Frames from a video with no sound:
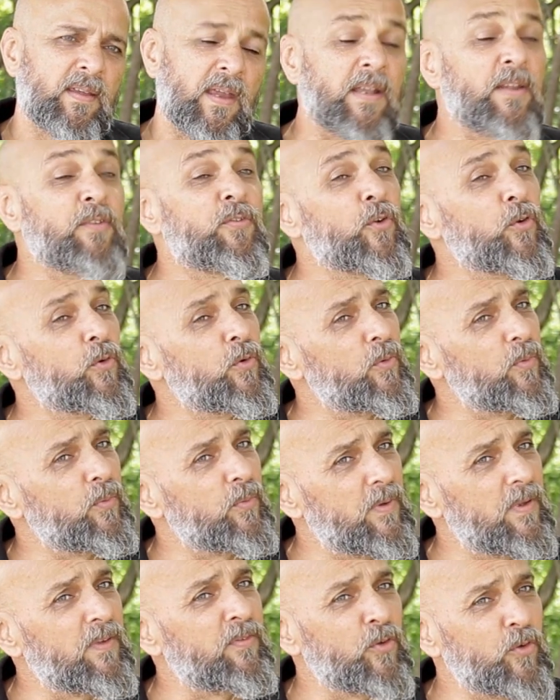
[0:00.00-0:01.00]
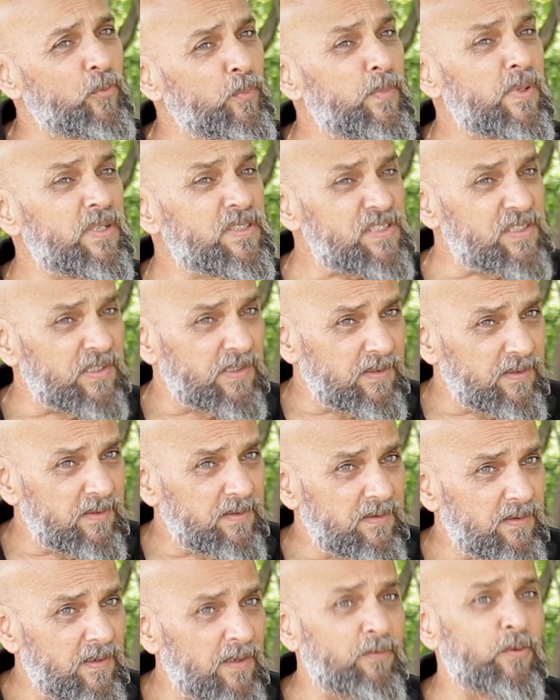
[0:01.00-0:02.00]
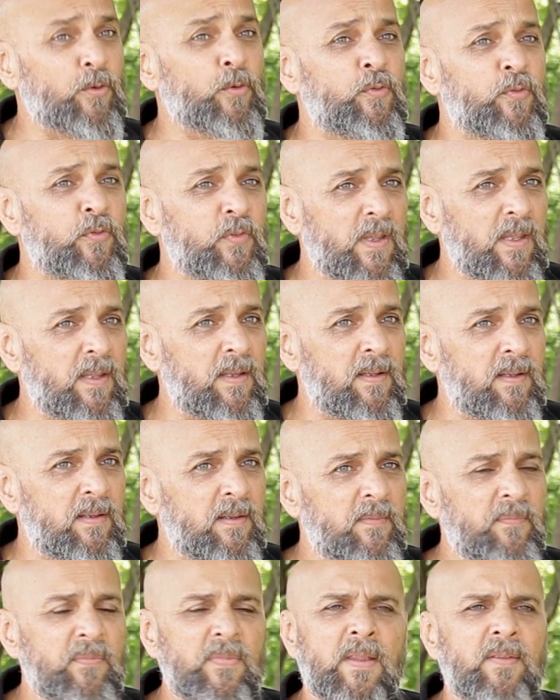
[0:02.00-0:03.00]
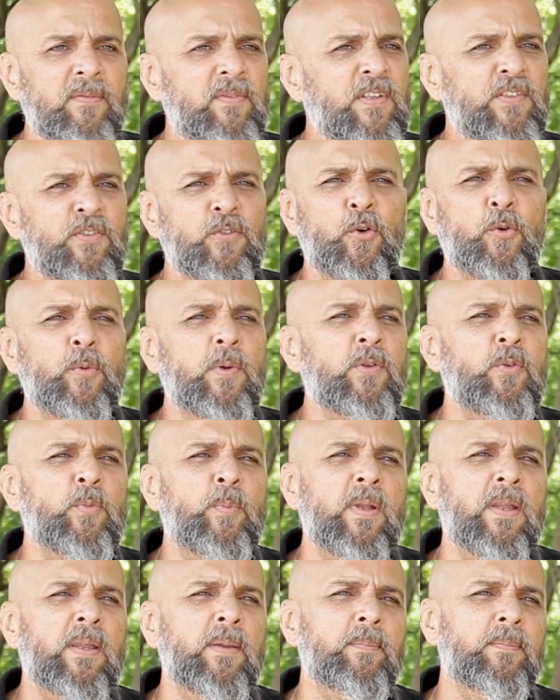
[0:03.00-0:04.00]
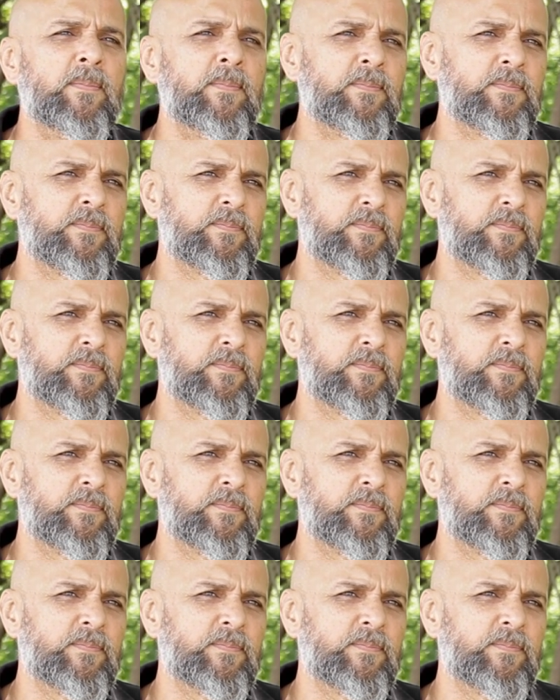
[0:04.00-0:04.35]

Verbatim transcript: And if you, if you miss it, if you fail, there's no one to blame.